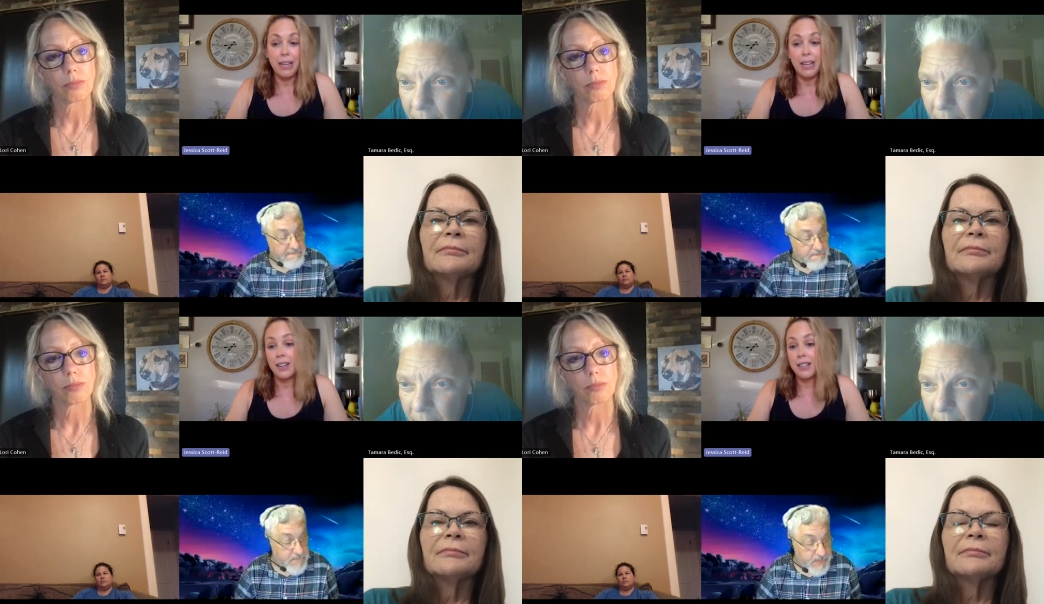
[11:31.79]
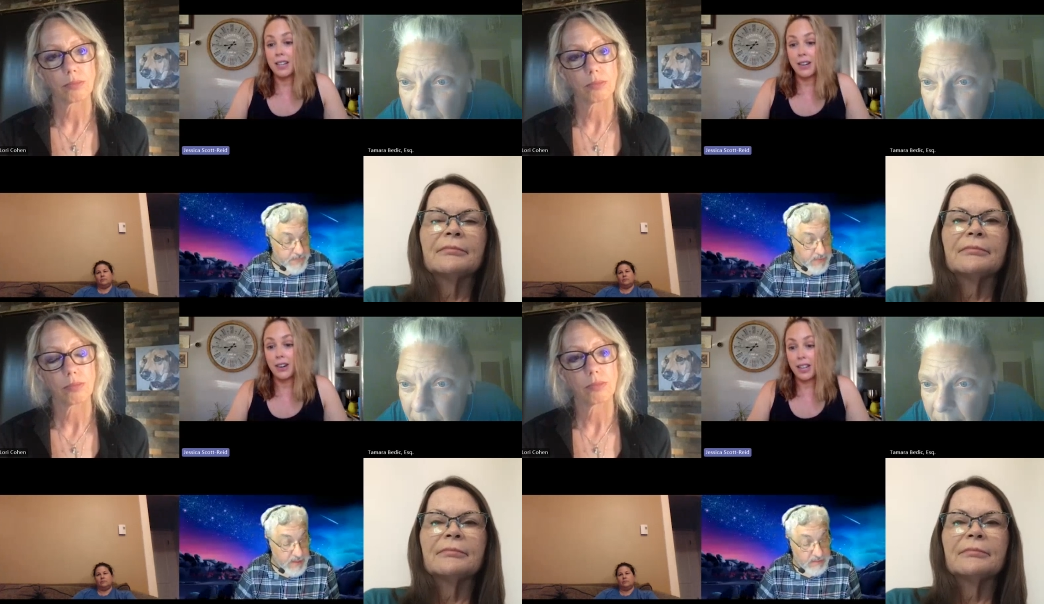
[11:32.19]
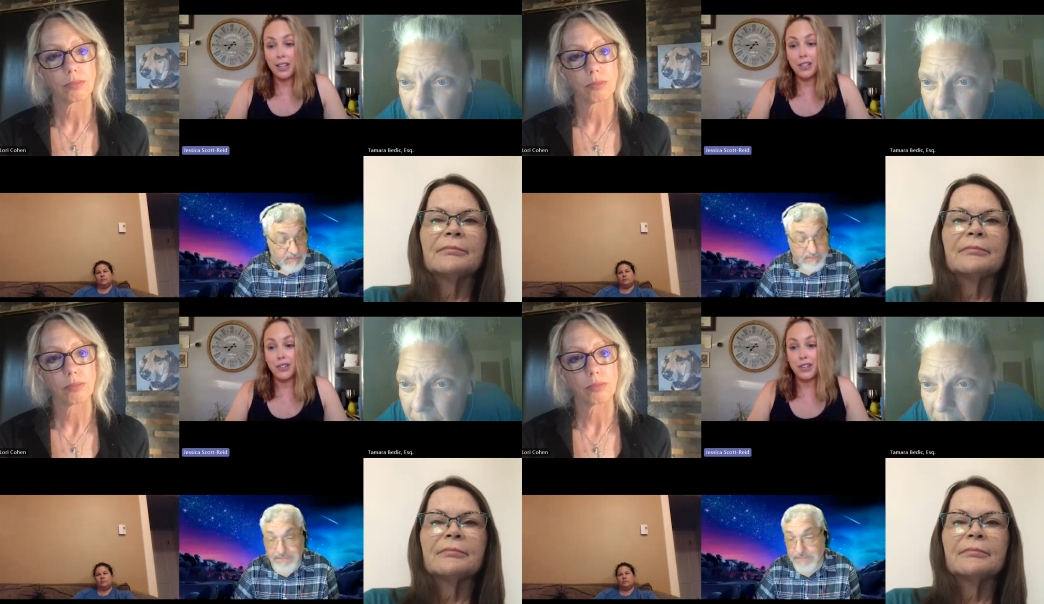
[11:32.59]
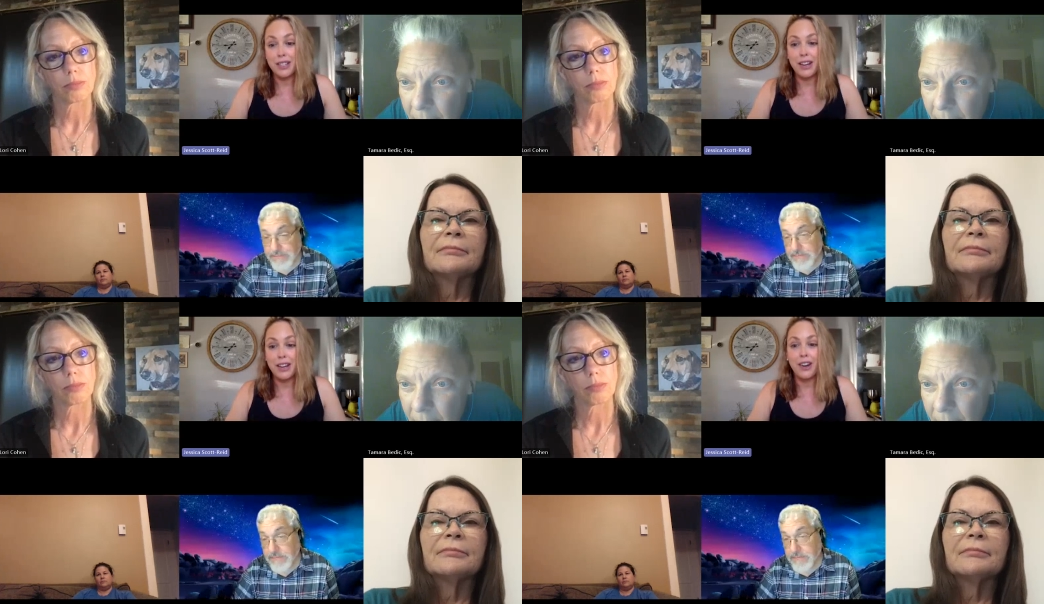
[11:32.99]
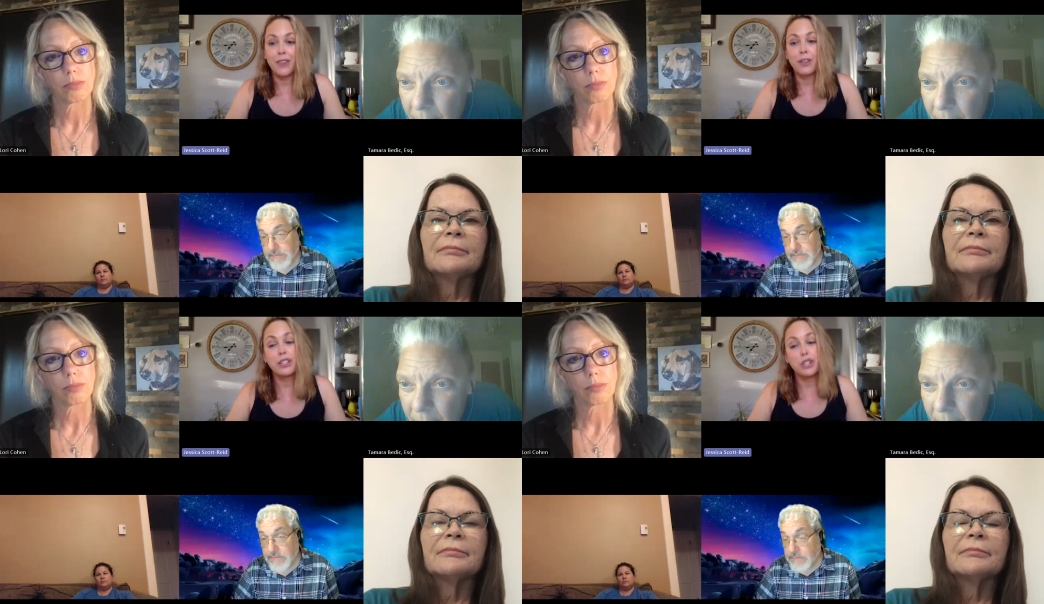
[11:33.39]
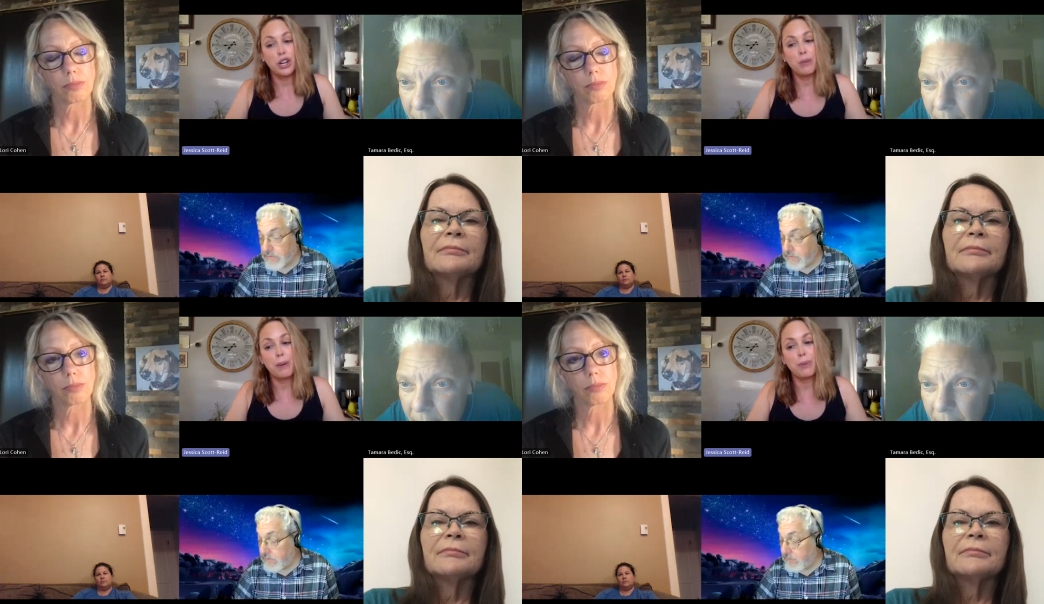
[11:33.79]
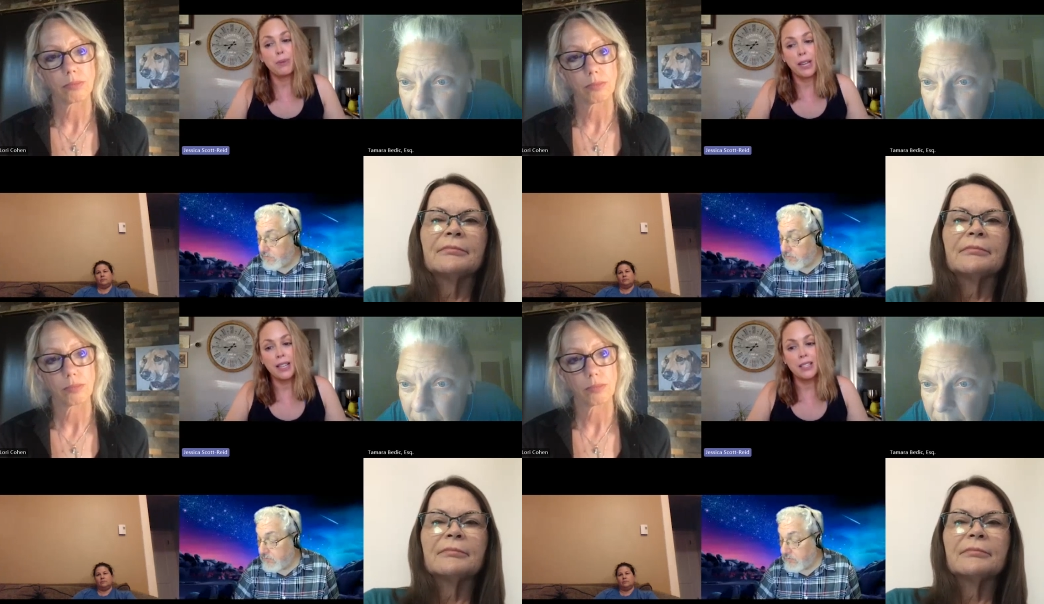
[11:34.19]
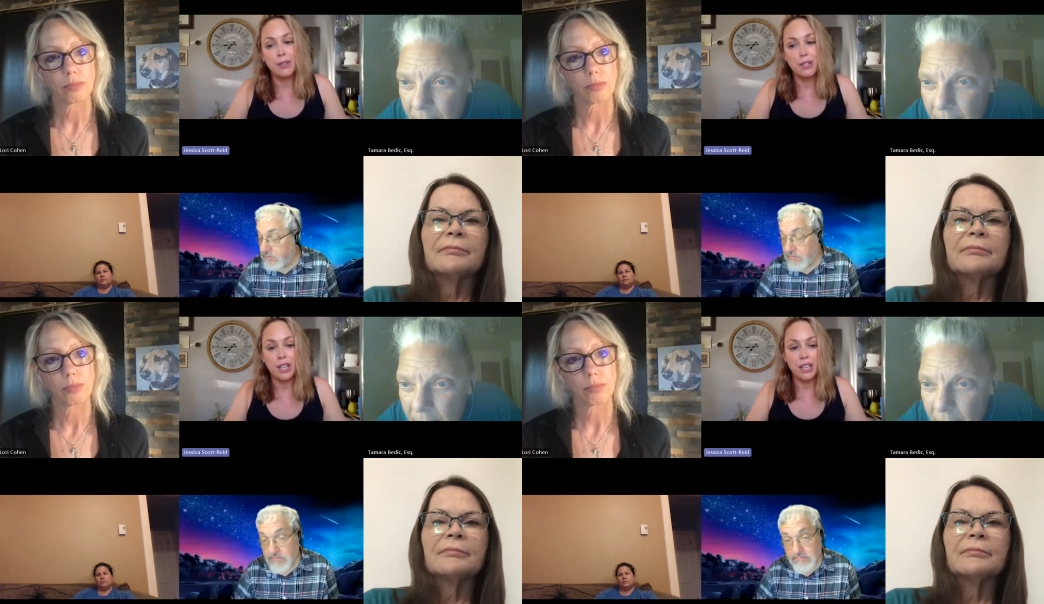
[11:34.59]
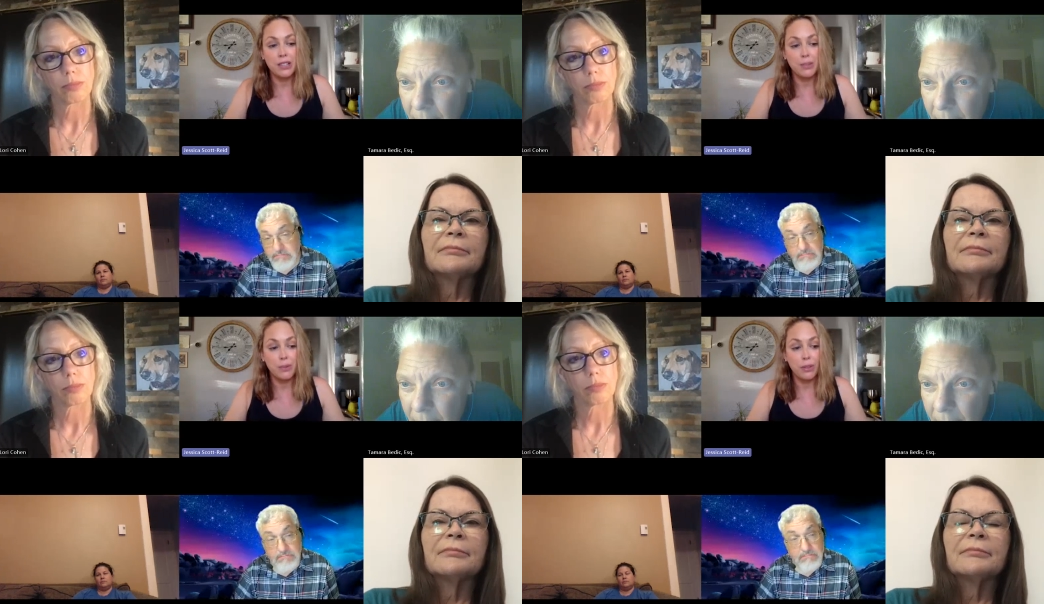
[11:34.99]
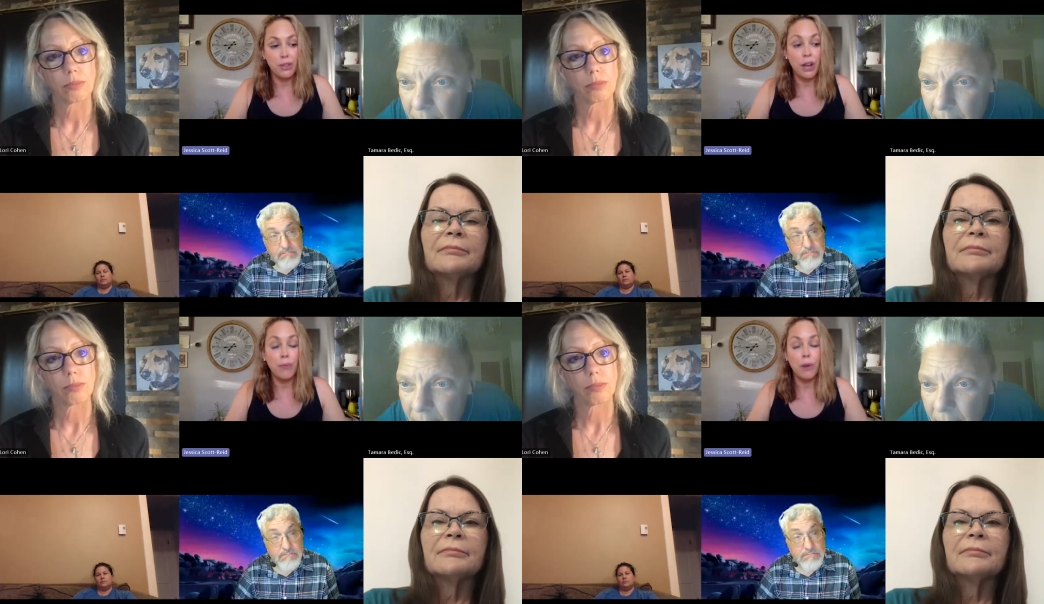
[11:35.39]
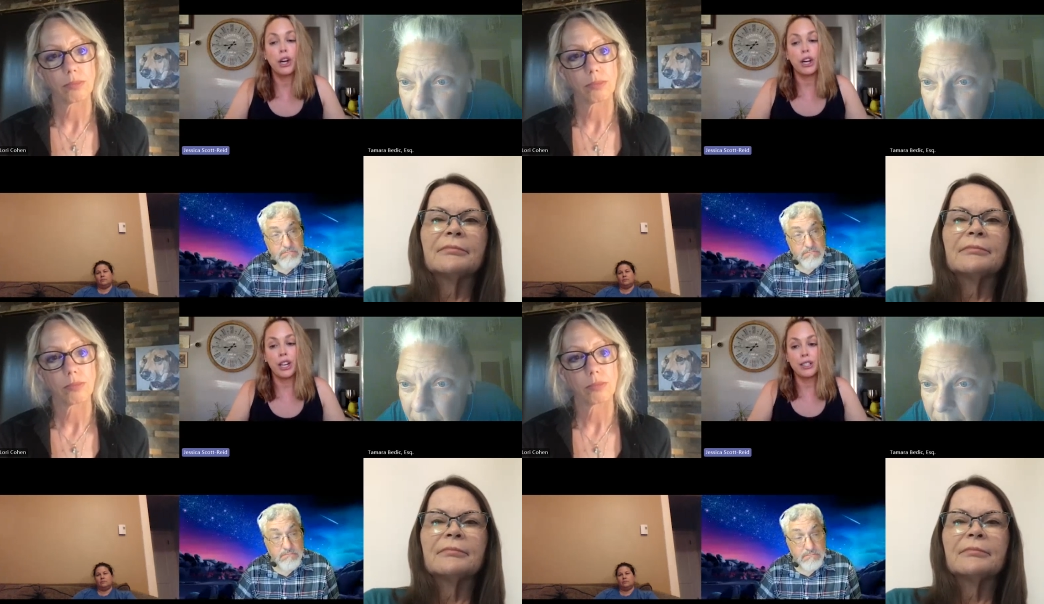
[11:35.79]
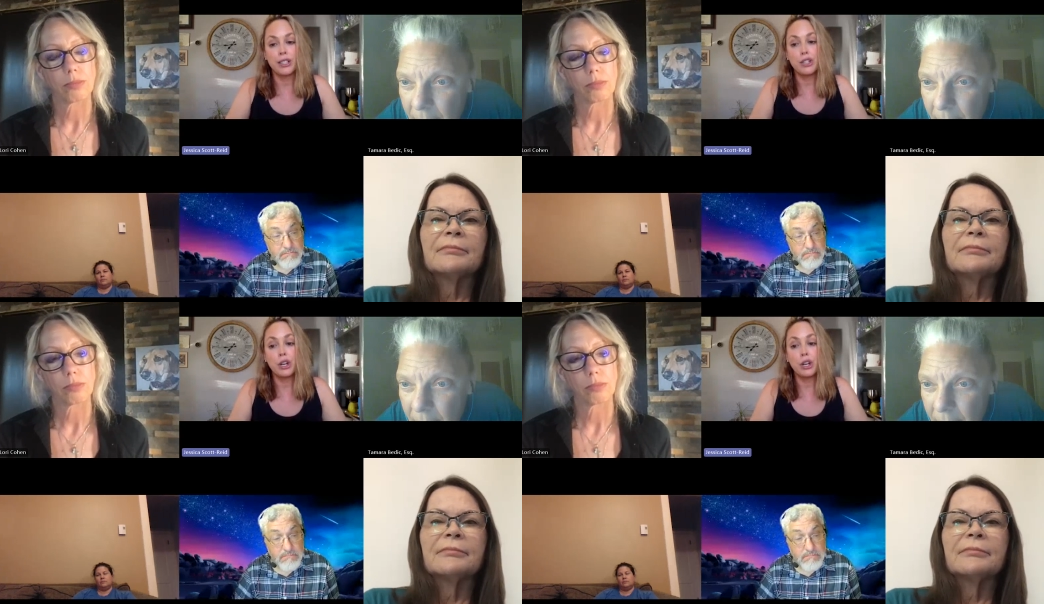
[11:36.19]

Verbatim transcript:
Speaker 1: from the meat and dairy industries that are really turning people against those things with their marketing.